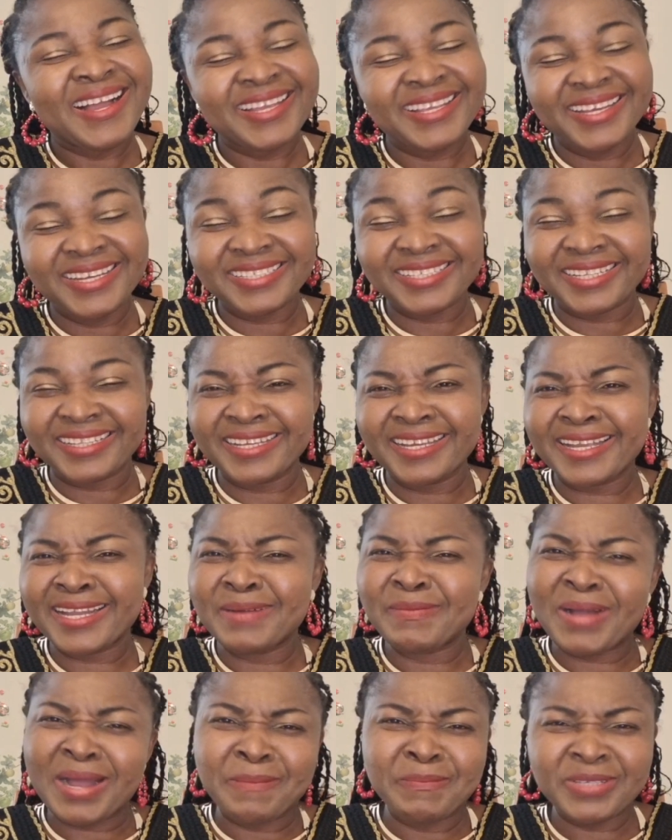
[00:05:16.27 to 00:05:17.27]
Yes, I think
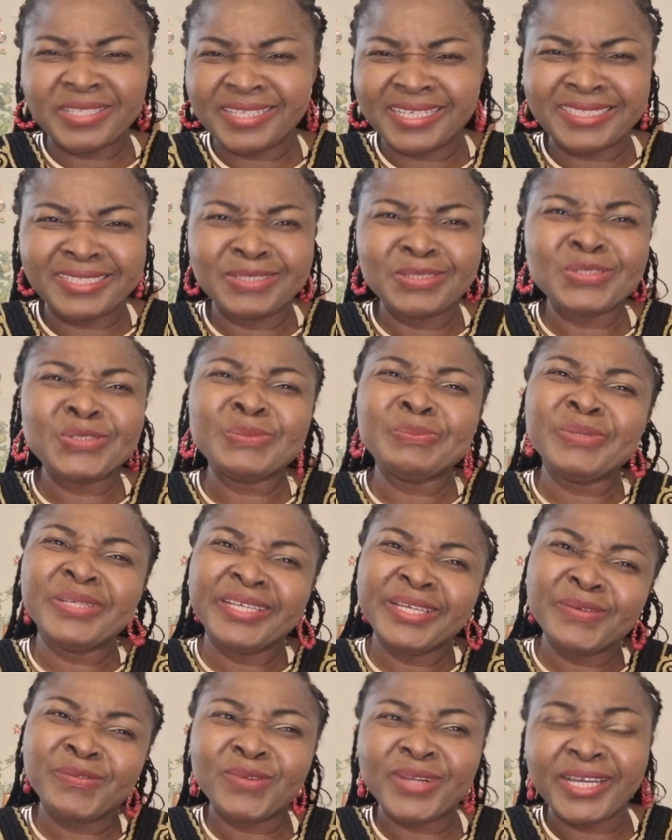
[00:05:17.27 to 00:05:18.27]
I'm starting to
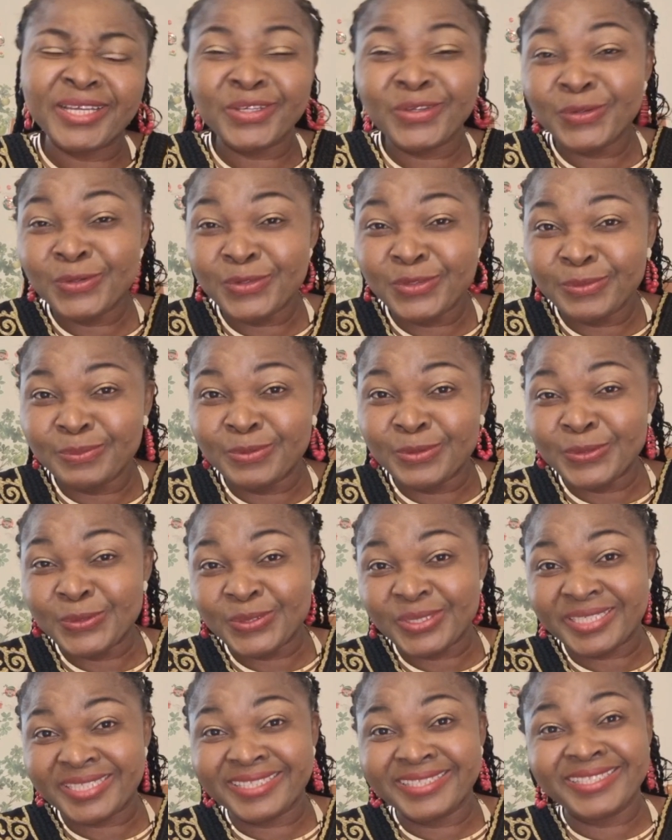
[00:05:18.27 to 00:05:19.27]
behave like the
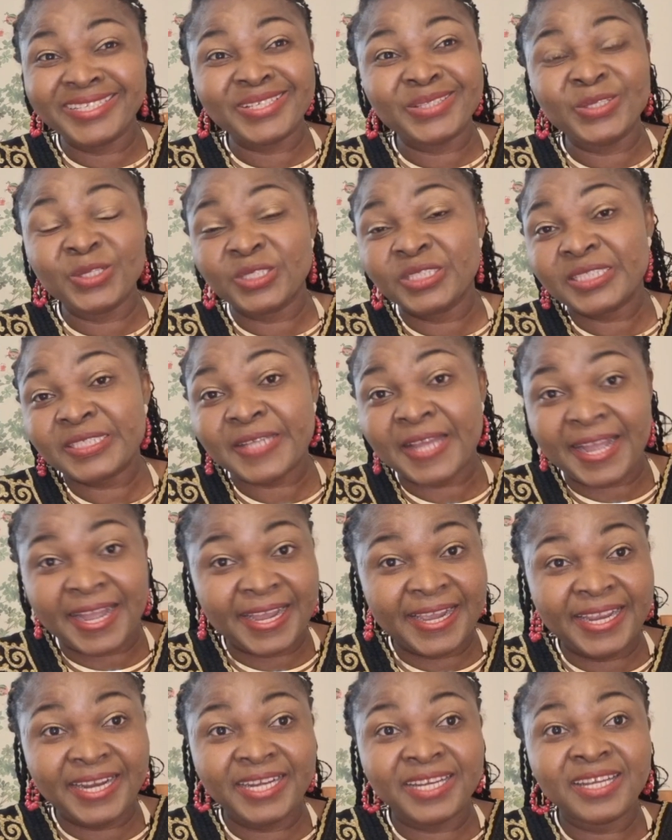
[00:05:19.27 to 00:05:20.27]
Oyibos. They don't
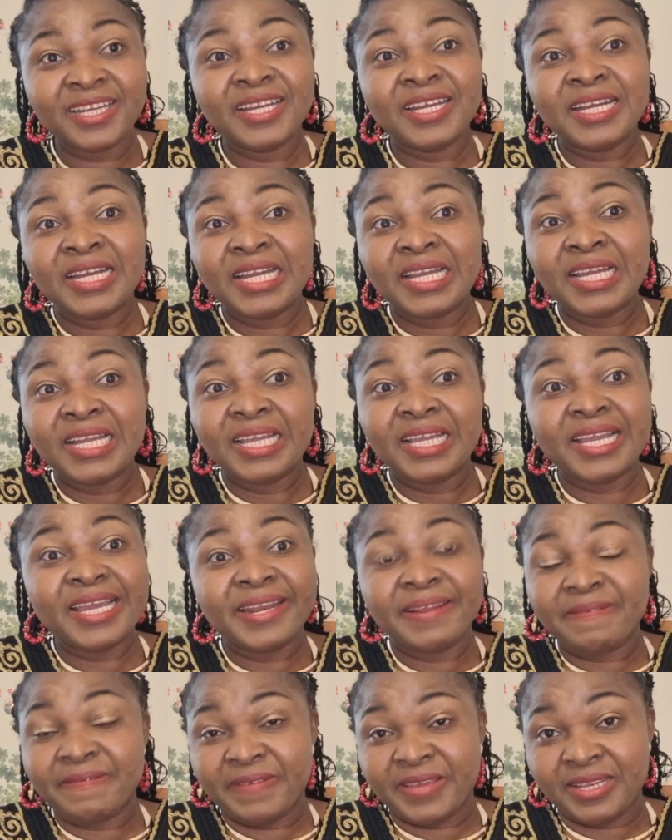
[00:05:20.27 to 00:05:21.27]
hide
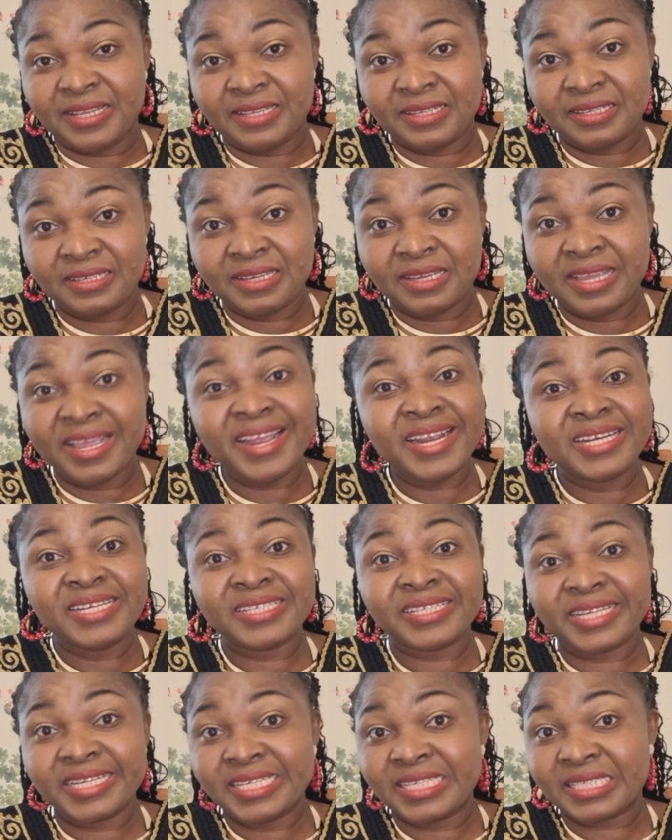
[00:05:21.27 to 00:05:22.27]
anything.
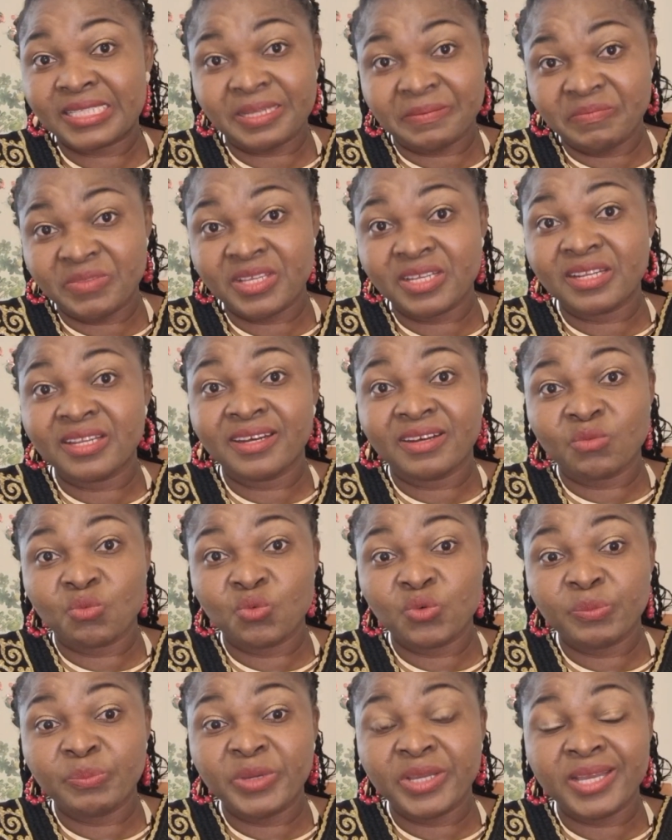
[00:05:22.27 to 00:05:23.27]
Hence, it's something that
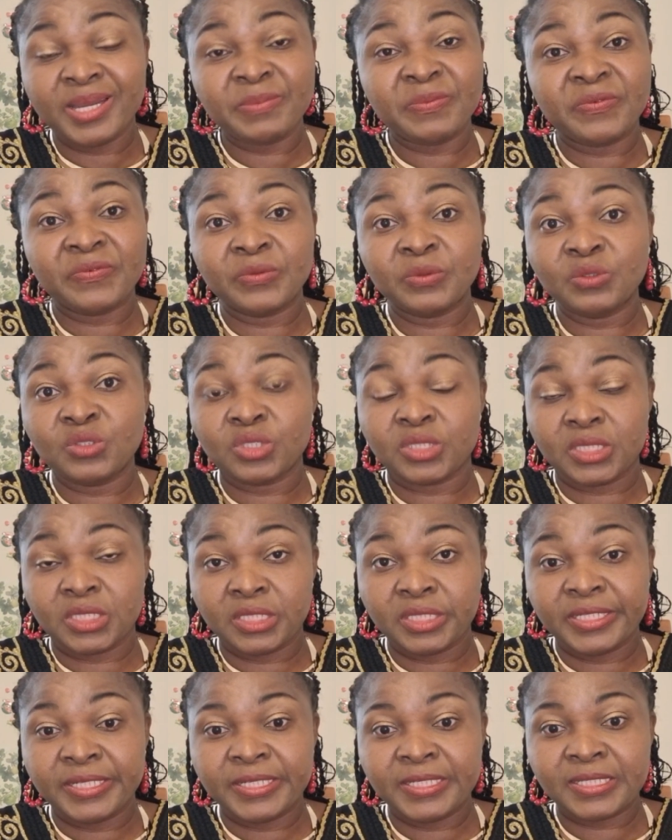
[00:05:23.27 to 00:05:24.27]
would be helpful to
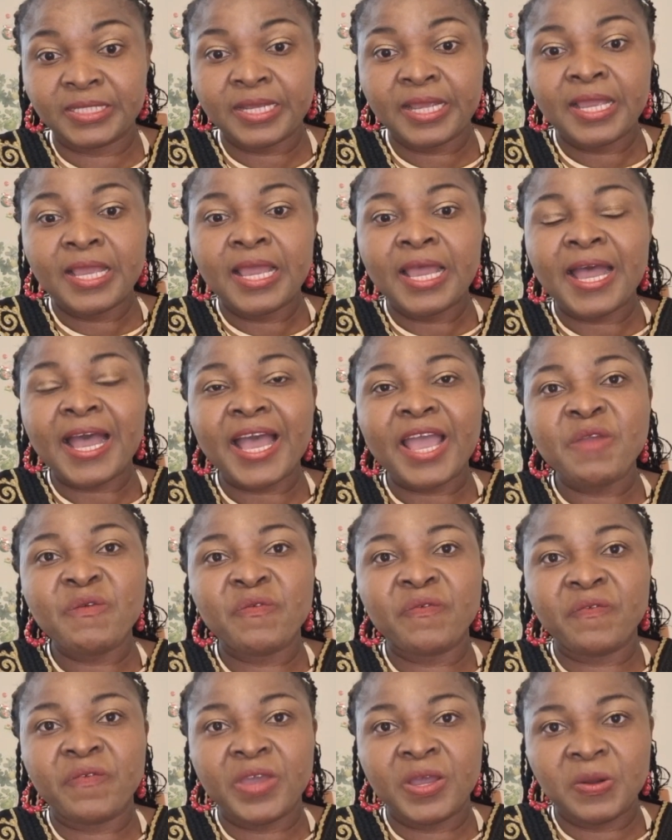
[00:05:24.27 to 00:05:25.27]
others. I
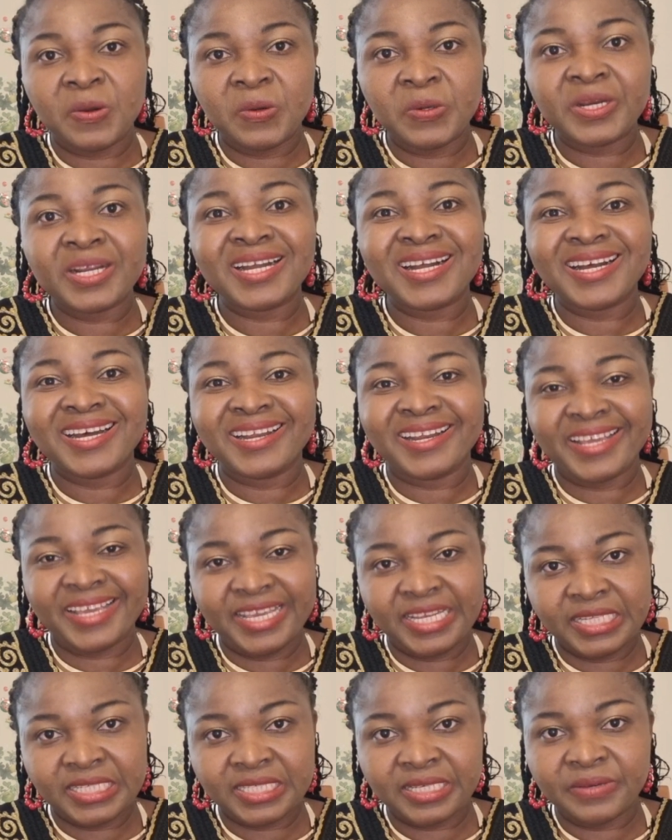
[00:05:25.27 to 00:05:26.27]
failed an
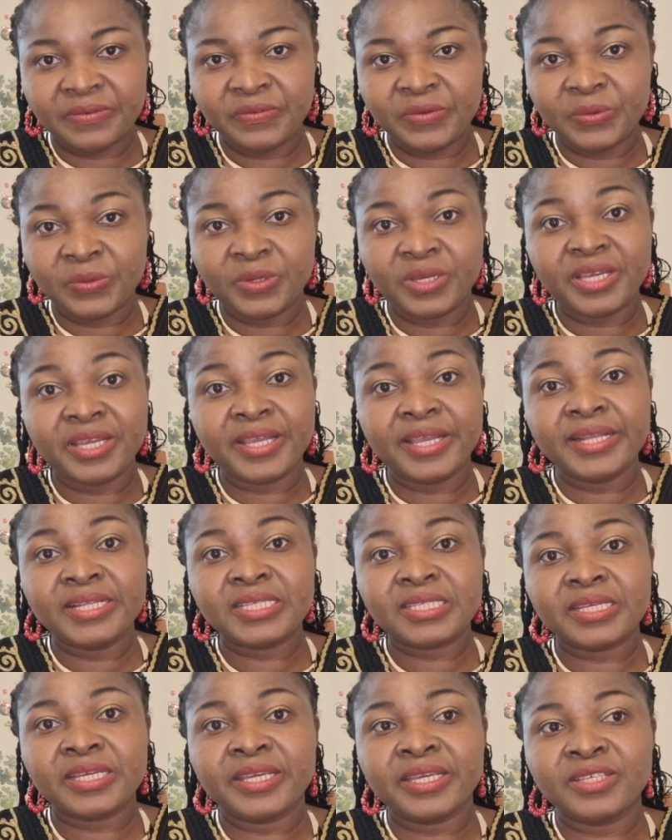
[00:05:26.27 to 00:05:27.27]
interview.
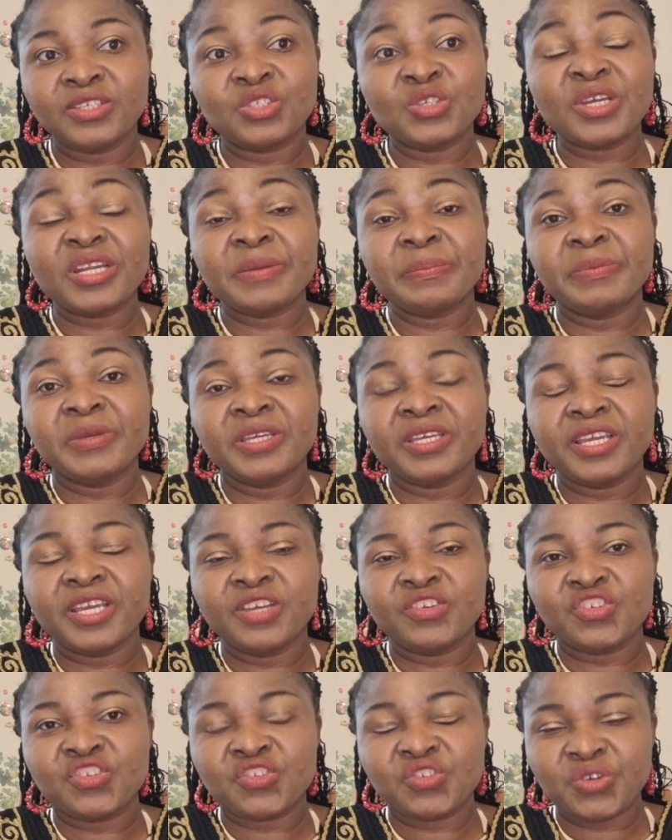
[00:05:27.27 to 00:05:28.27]
It's going to be
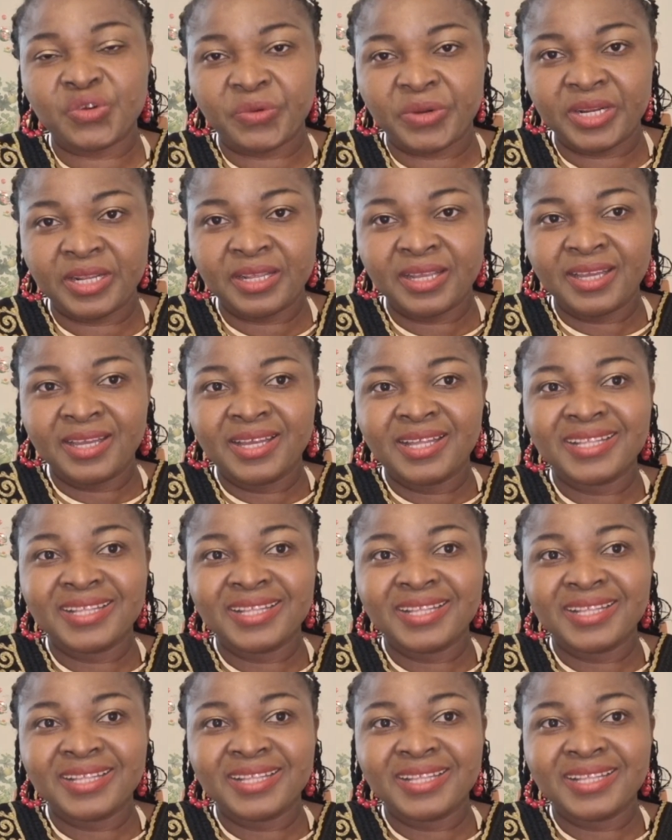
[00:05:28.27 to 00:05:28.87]
a story